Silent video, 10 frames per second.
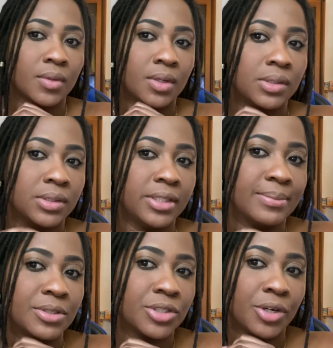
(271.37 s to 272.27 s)
See, I'm
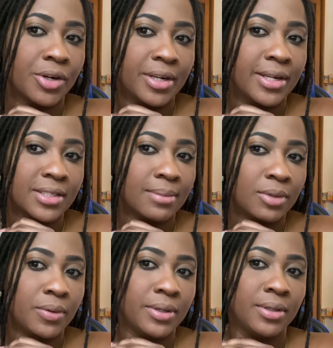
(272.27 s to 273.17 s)
just turning as I'm
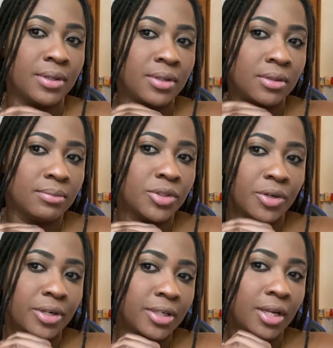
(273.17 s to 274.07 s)
going.
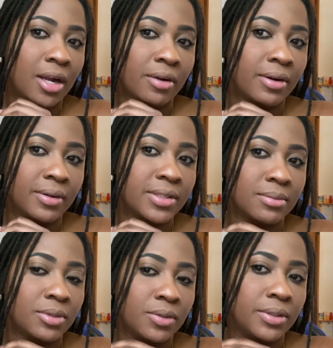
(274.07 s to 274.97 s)
Turning the lock around as I'm
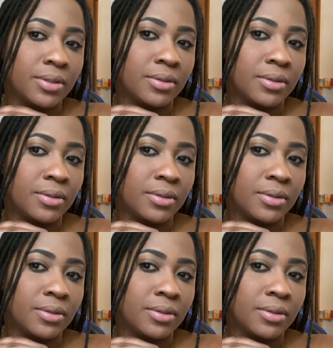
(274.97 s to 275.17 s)
going.